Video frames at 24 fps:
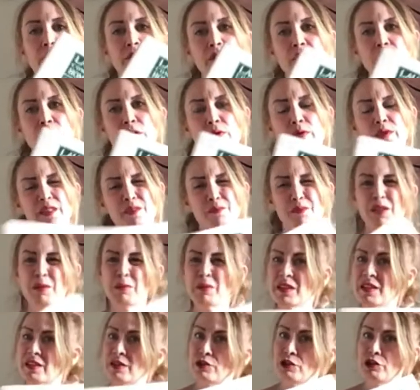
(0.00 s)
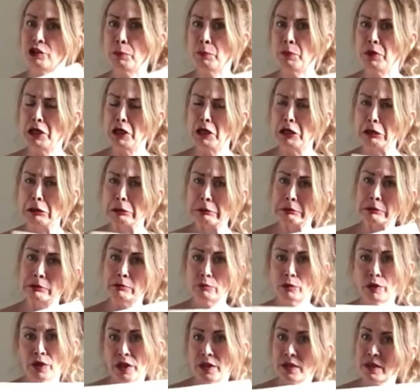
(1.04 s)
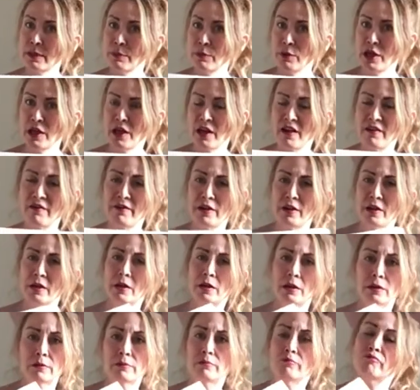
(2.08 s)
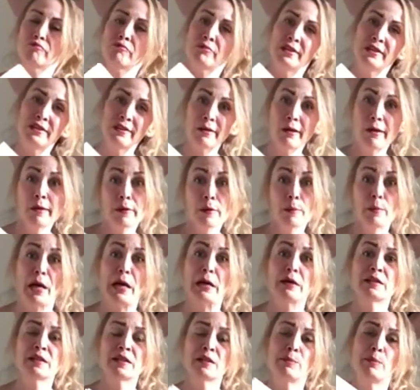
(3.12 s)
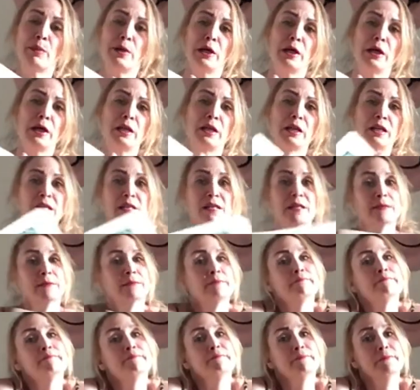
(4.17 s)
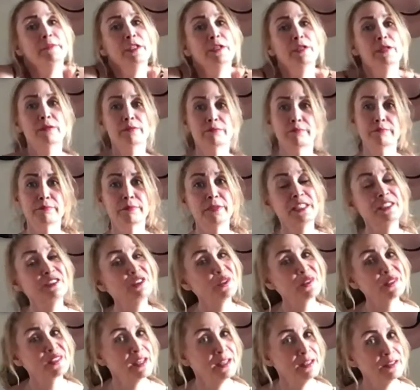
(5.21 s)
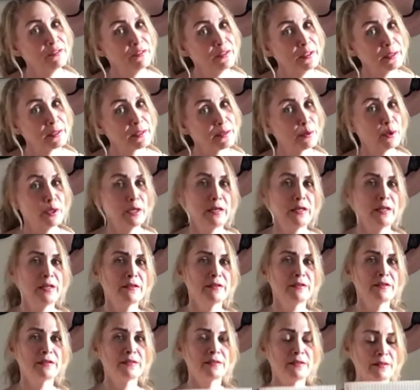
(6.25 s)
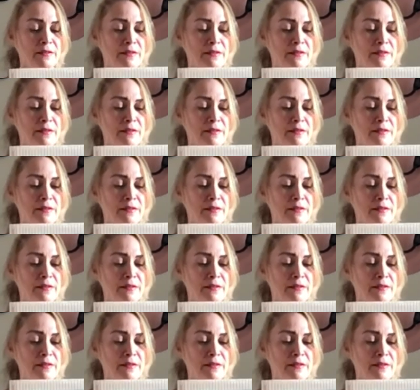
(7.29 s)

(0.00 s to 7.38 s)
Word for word: you know, sometimes the shipping with something heavier is not the best, but, yeah, it just kind of is what it is.